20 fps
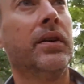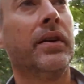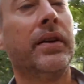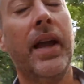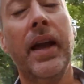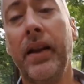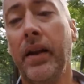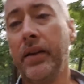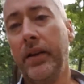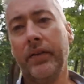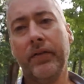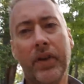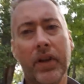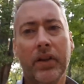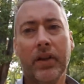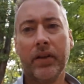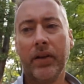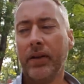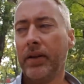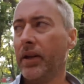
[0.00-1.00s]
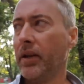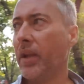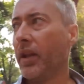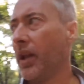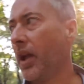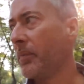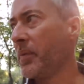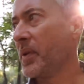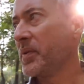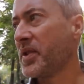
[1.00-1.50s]
yeah, and even a
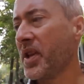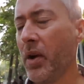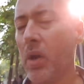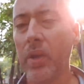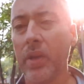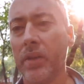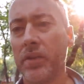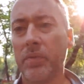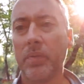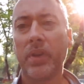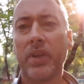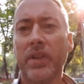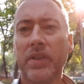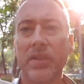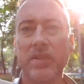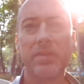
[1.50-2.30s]
lot of people say, oh, you're really